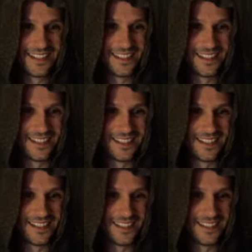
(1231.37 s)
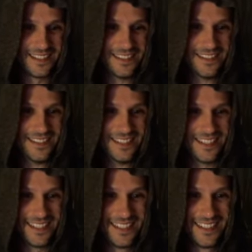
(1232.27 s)

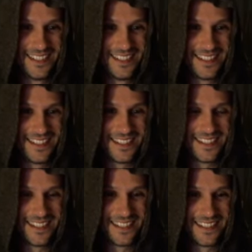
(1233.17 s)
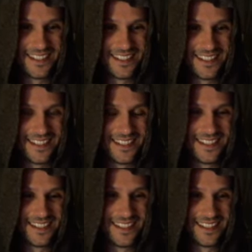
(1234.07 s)

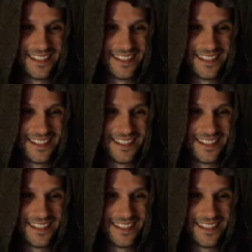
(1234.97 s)
No words are spoken by the person on screen.